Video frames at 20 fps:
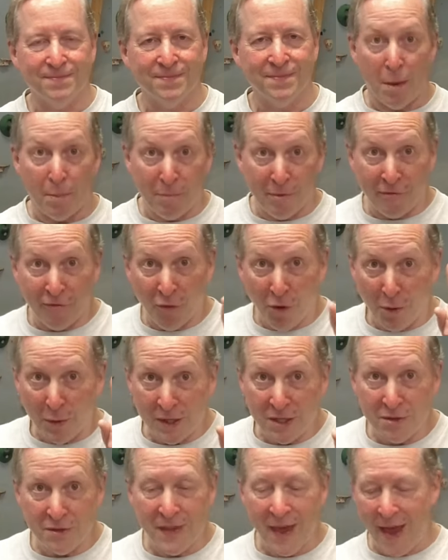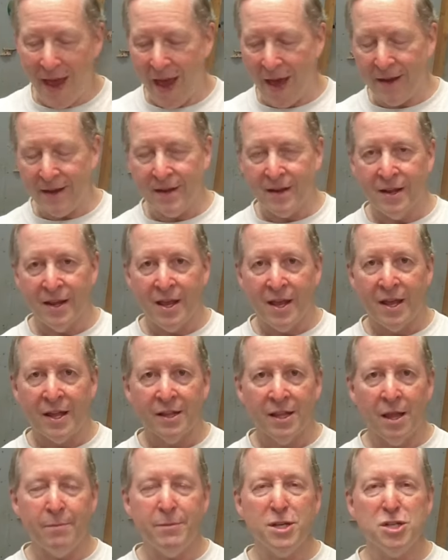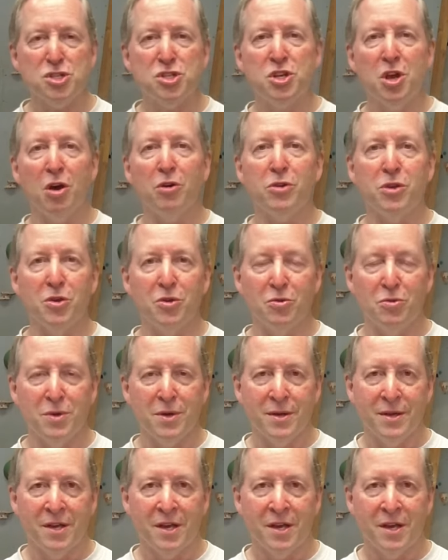But before we do that, let me show you